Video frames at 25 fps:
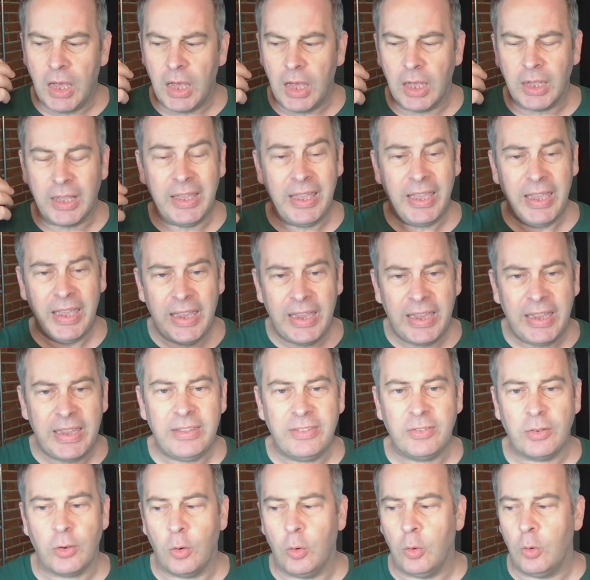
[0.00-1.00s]

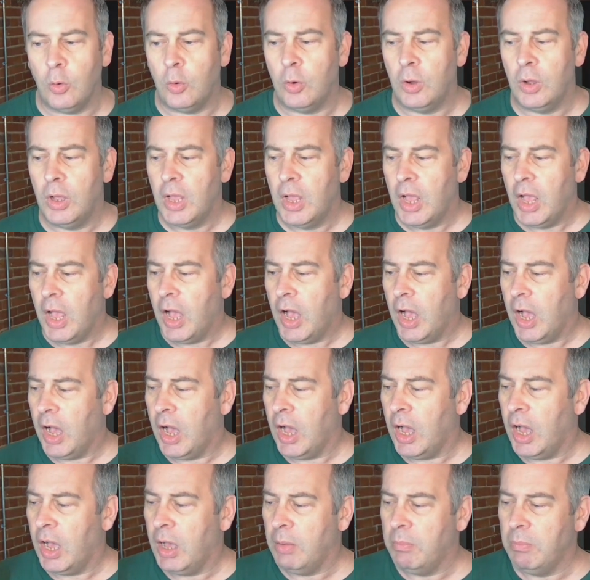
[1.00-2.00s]
keys or
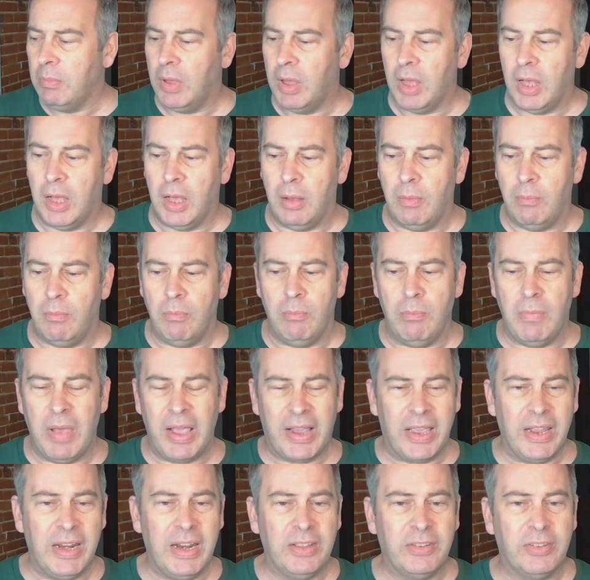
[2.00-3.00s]

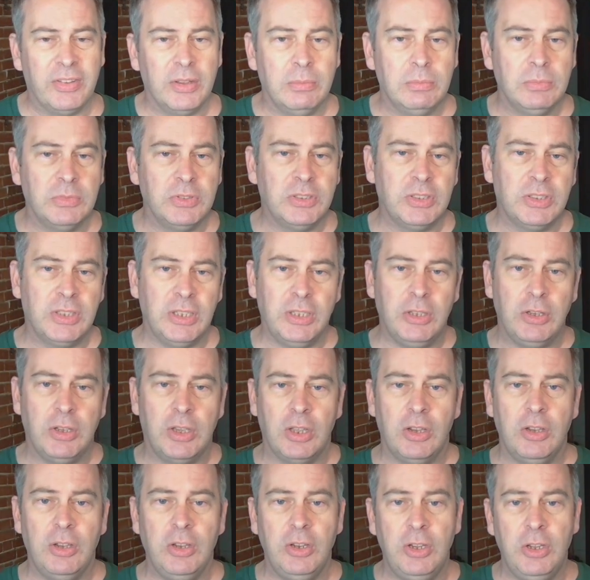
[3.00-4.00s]
mechanisms that you
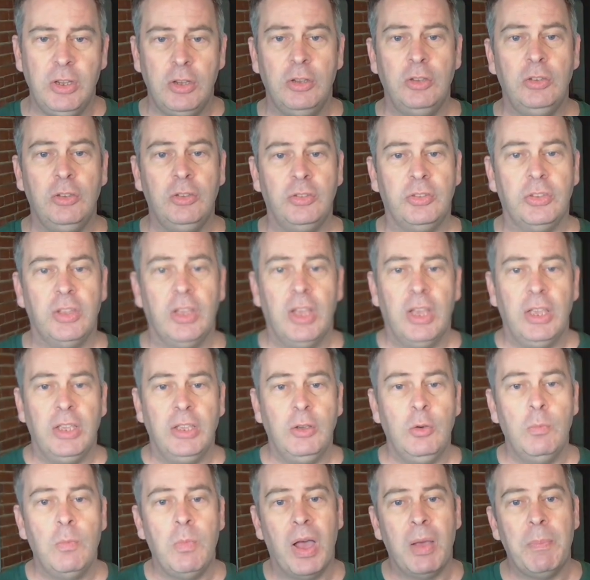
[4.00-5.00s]
can use,
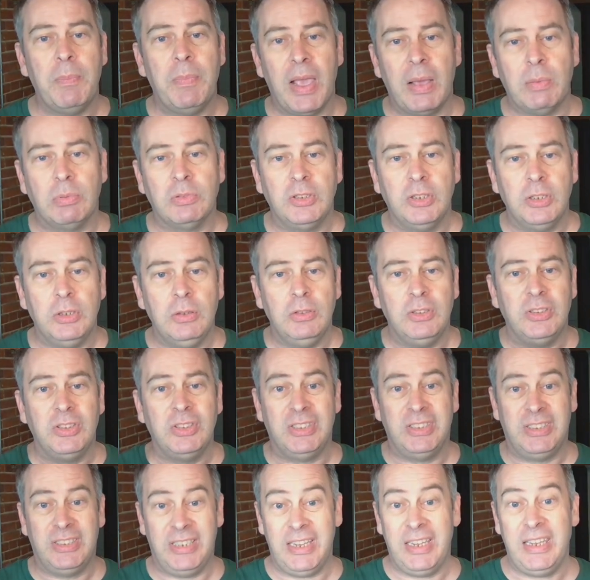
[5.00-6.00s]
you might be able to
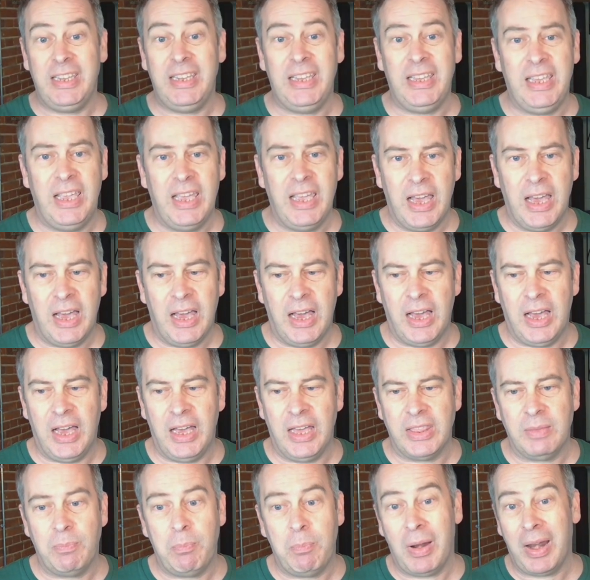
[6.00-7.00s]
see
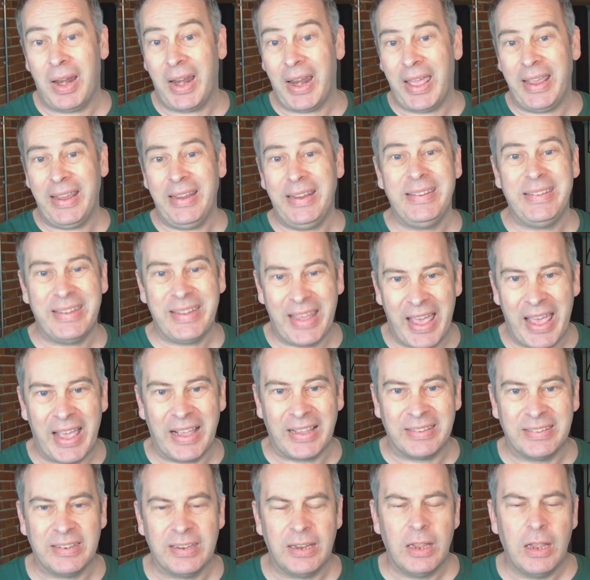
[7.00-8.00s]
the plain
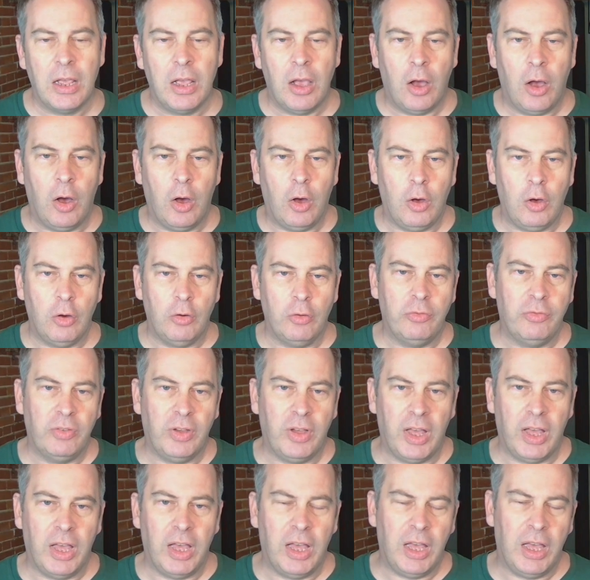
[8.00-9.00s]
text of
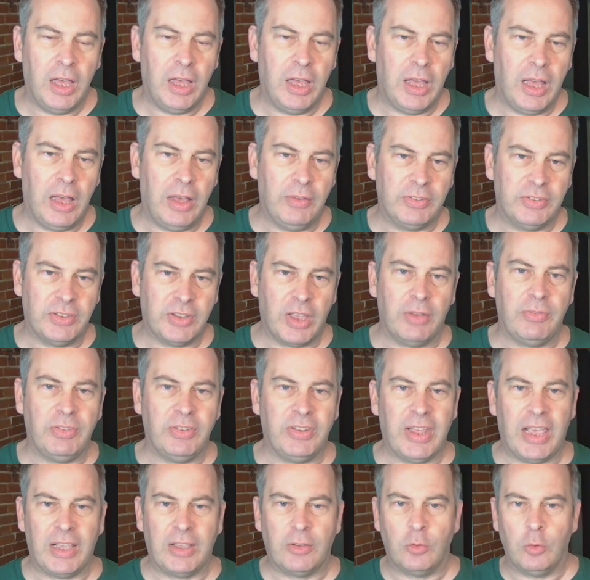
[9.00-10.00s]
a
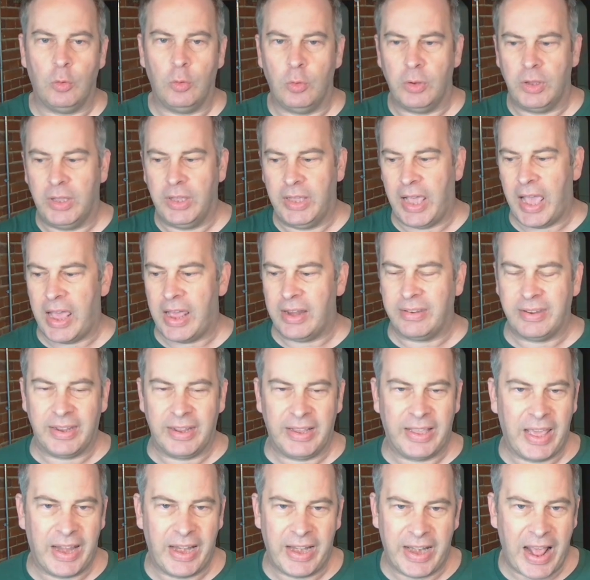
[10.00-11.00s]
ciphertext, or get
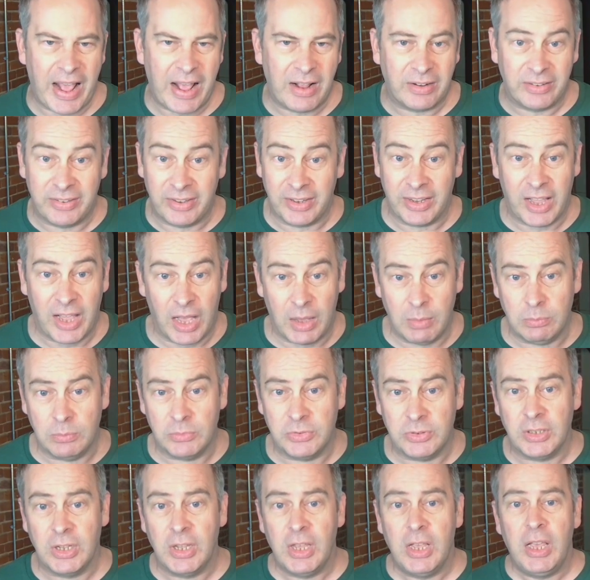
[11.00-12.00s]
it out as it
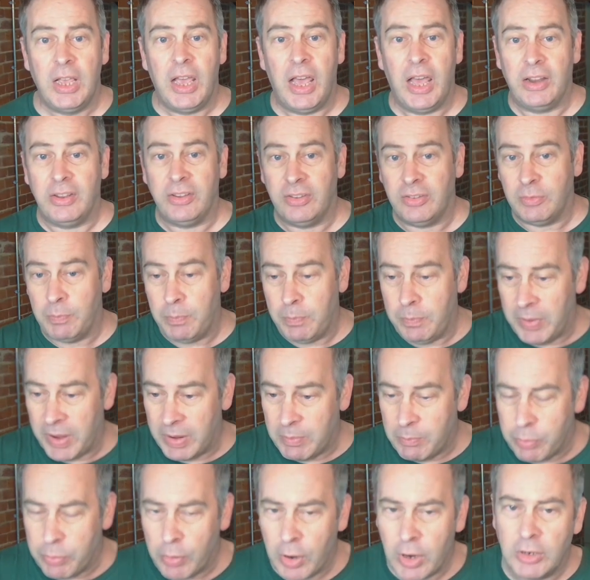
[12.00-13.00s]
comes, as it's being
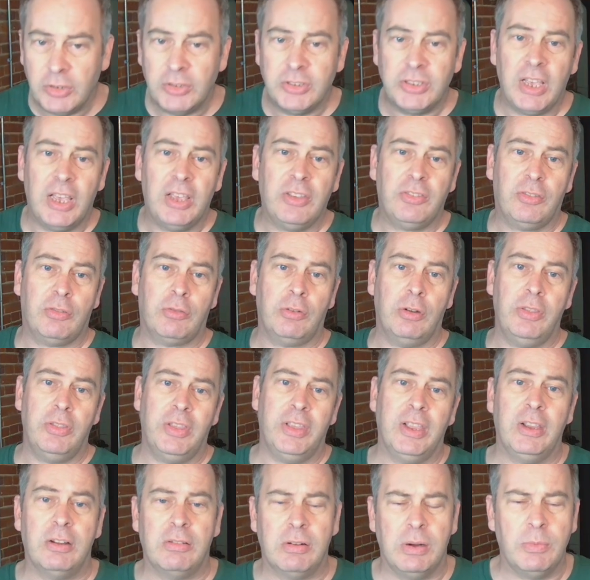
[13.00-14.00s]
processed through the
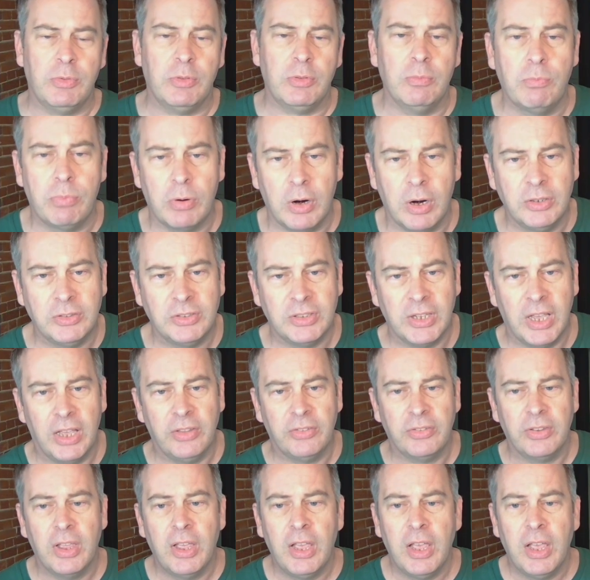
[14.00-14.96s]
encryption process.